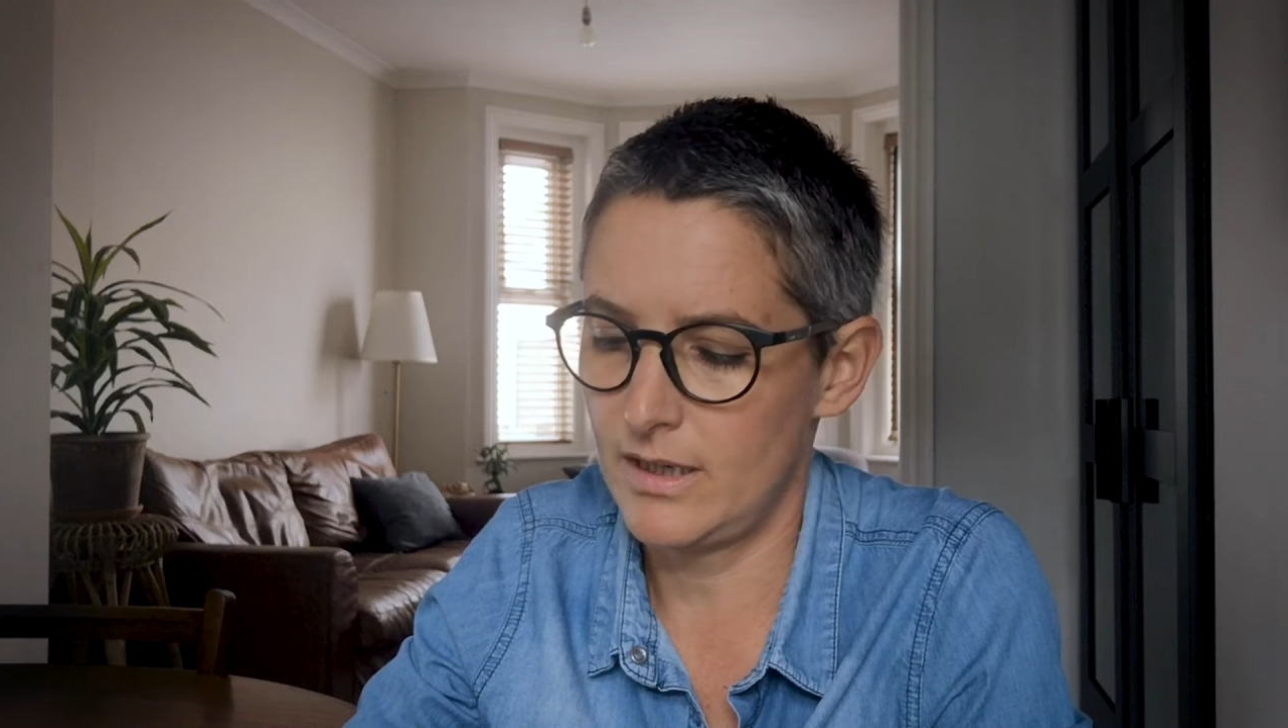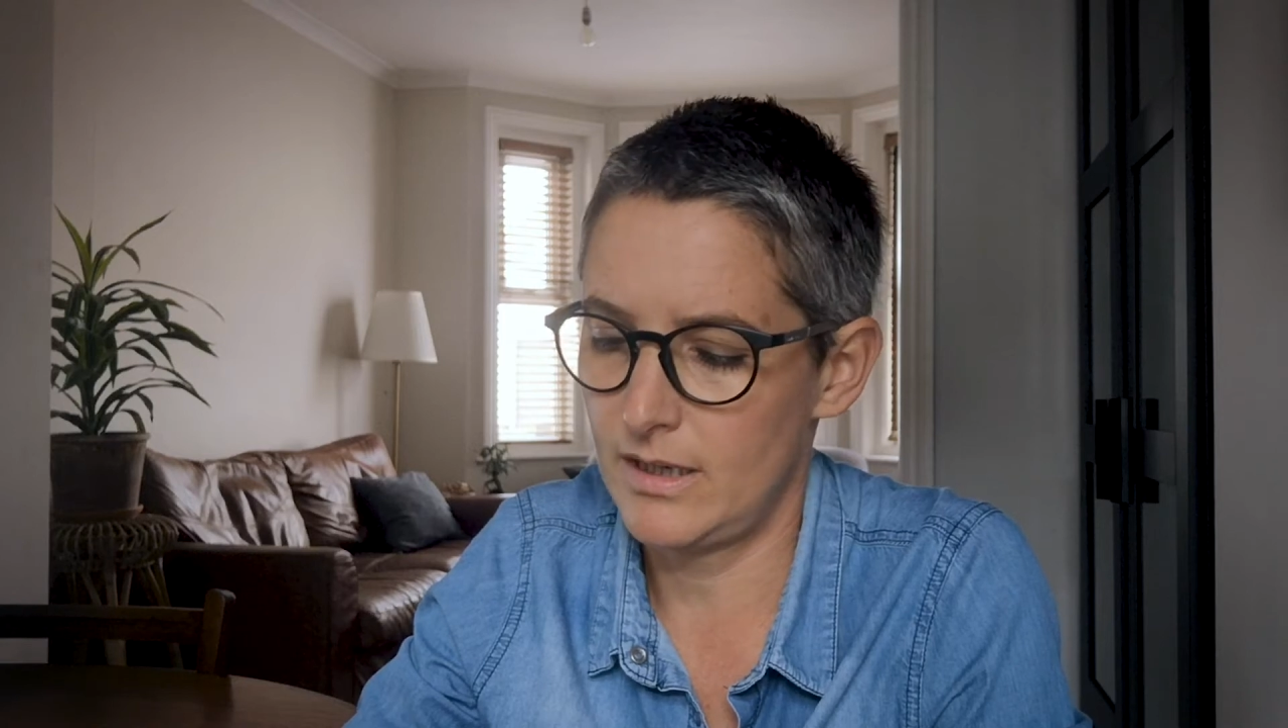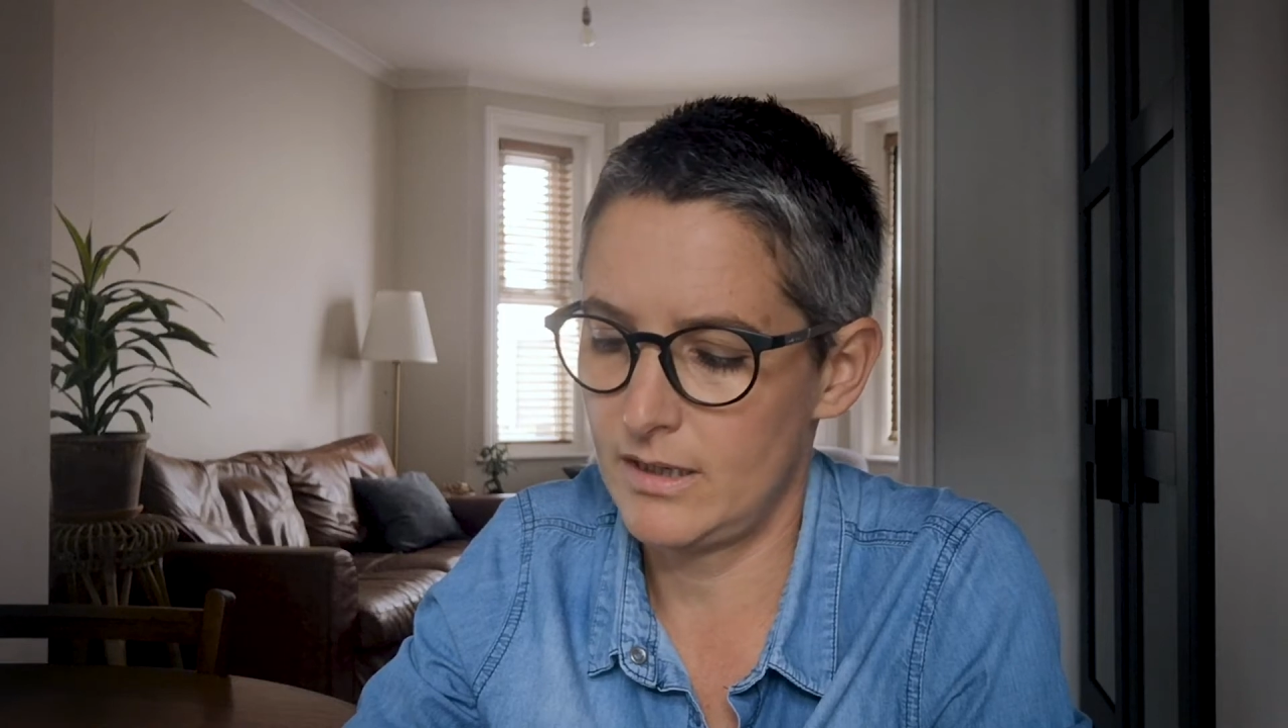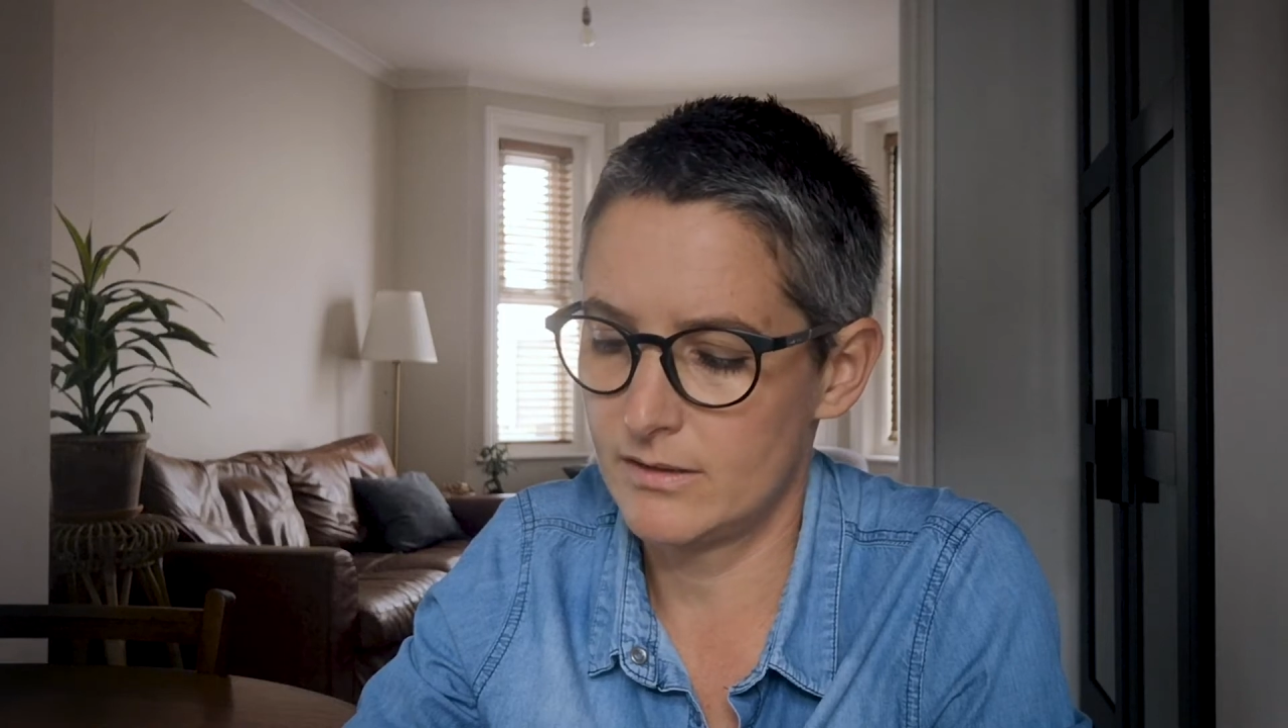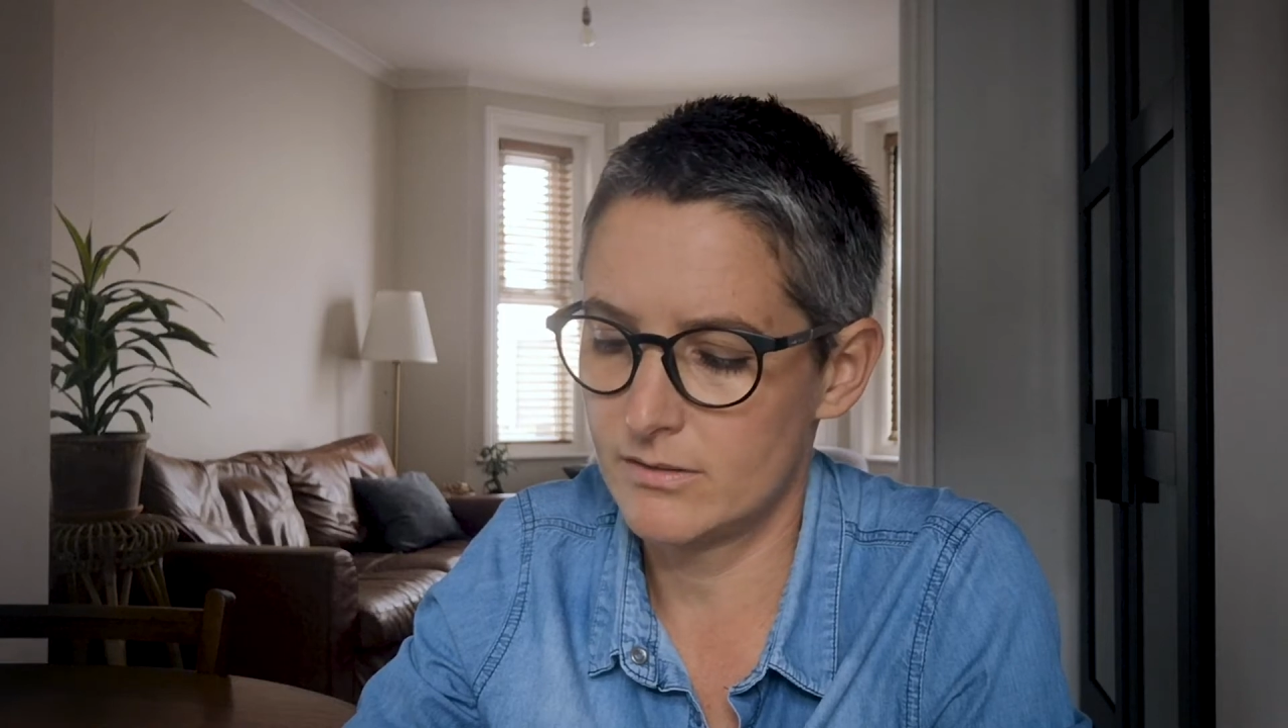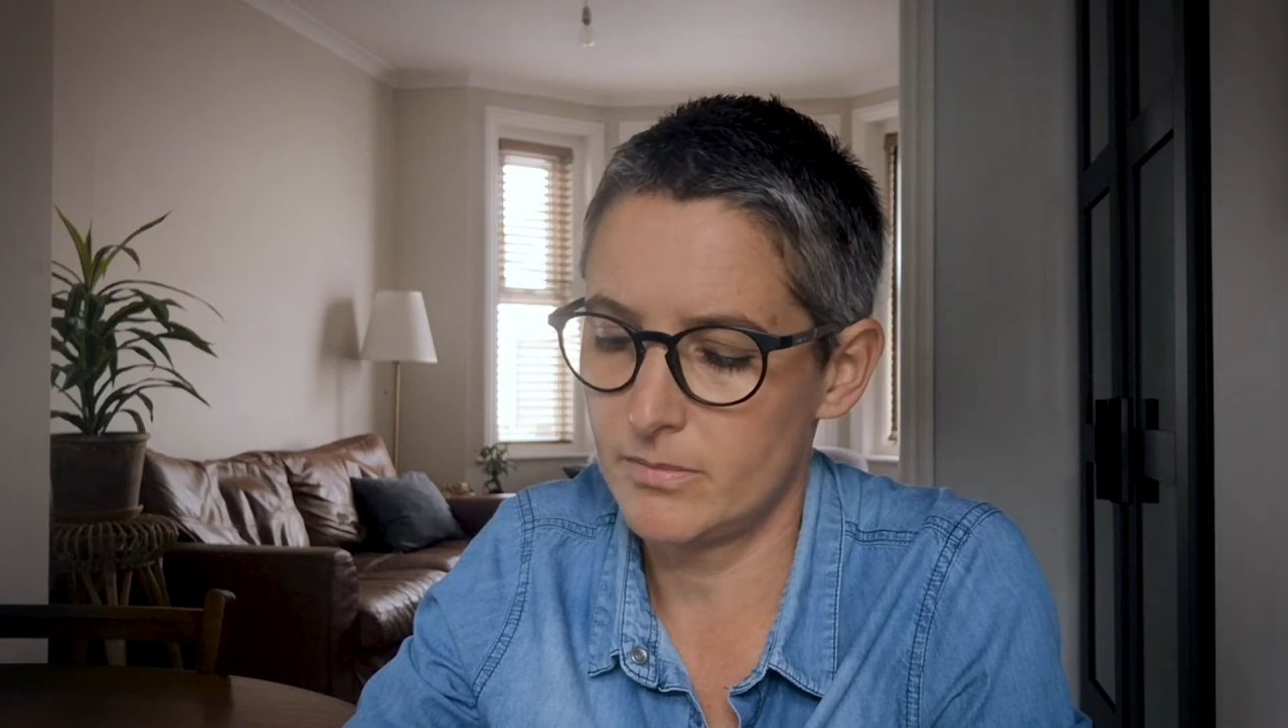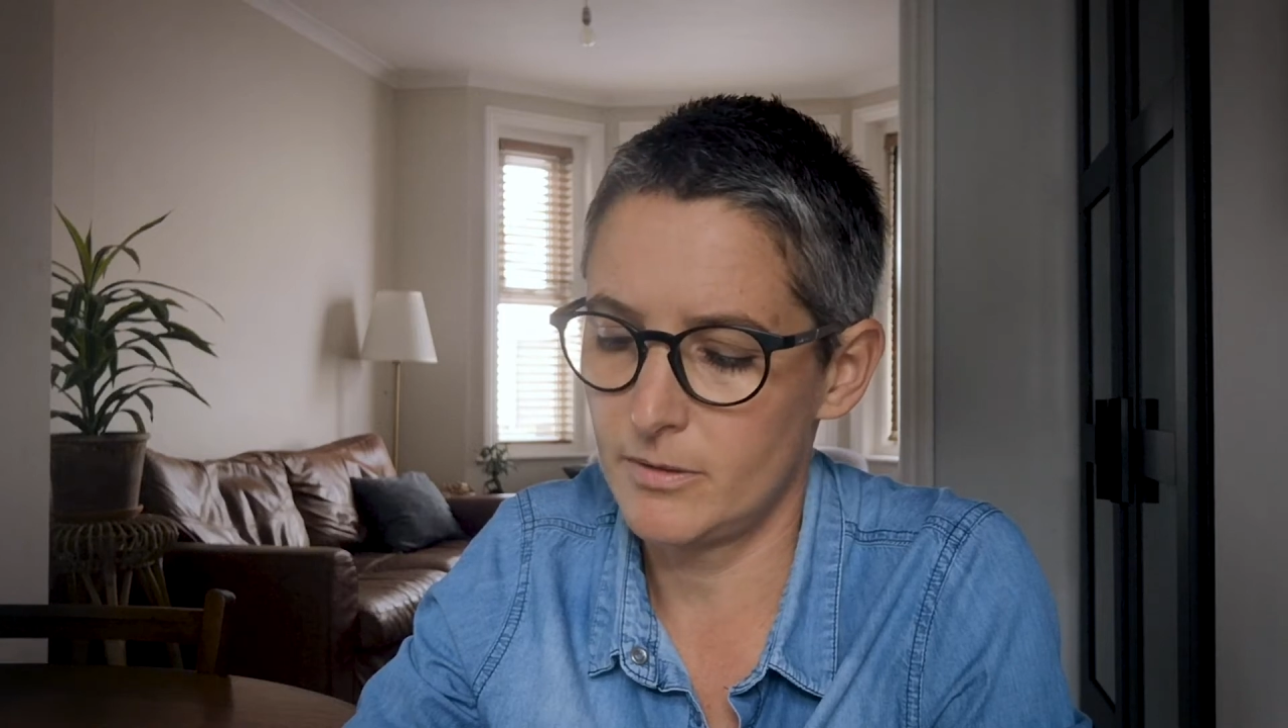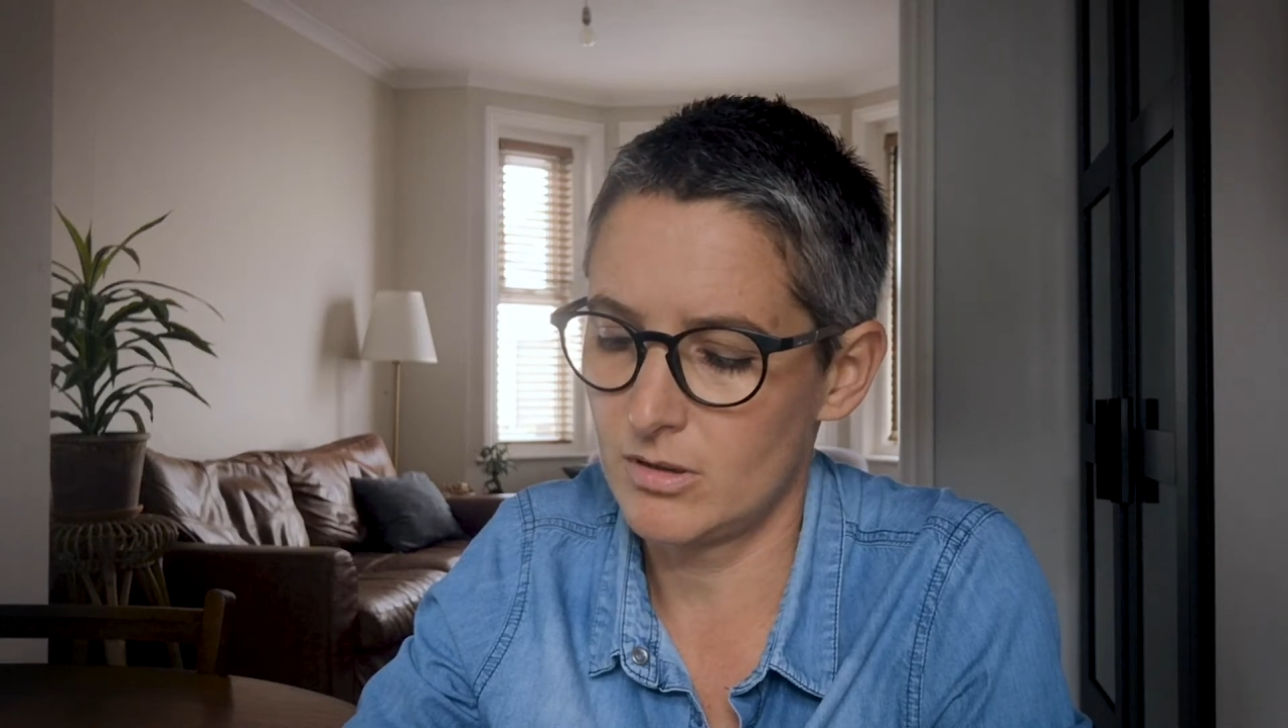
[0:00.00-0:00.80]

and to be